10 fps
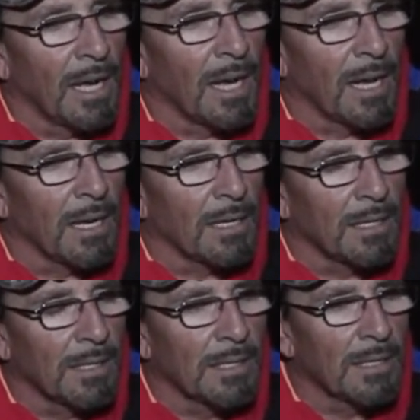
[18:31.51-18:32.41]
Uh,
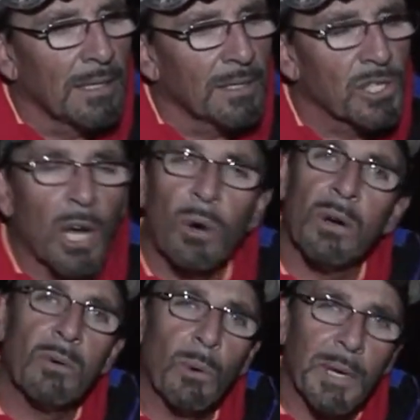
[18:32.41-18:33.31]
so
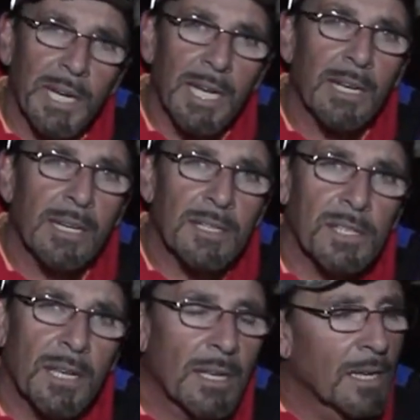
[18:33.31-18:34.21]
what we need
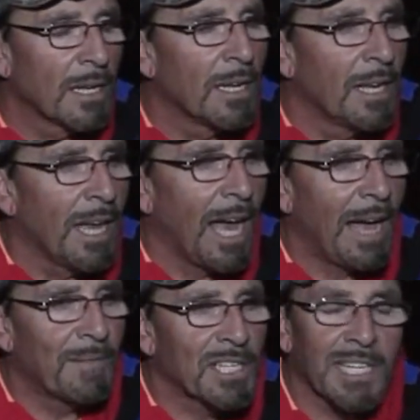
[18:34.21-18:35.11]
is
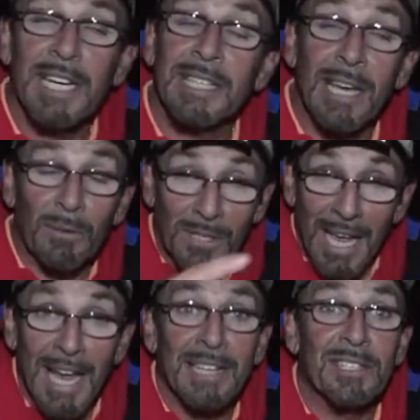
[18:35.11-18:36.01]
obviously to get that
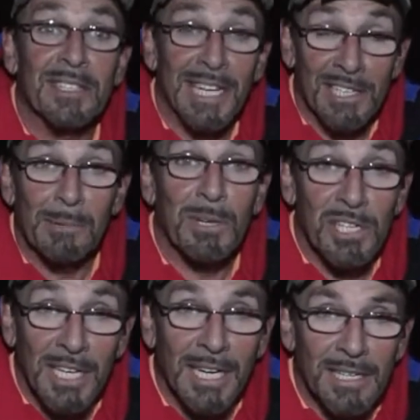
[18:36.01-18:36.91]
last, that number
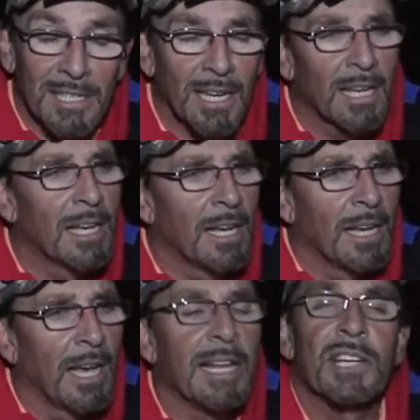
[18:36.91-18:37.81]
six,
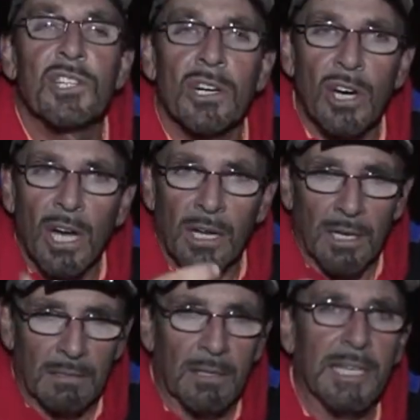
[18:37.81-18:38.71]
and then start
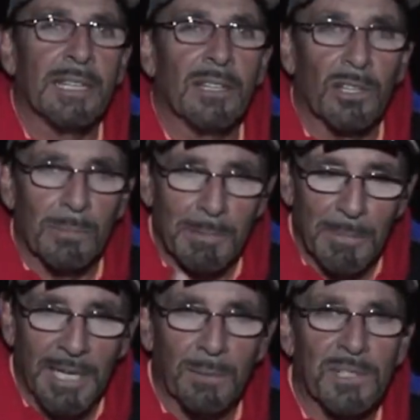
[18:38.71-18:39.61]
culling getting a little
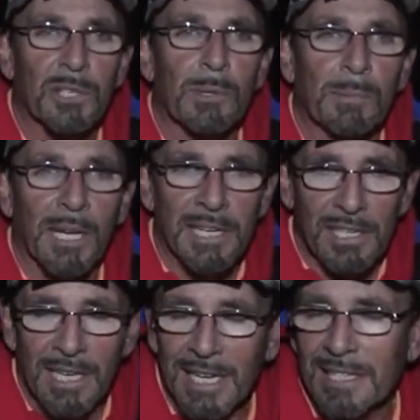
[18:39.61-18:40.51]
bit bigger ones to
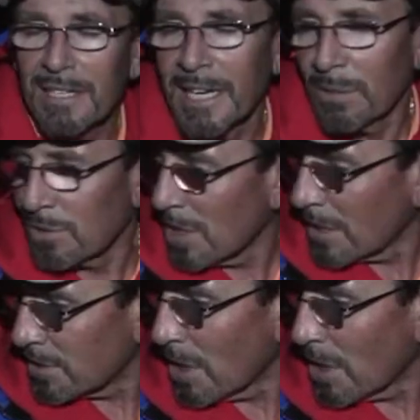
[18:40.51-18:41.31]
replace it as the night goes on.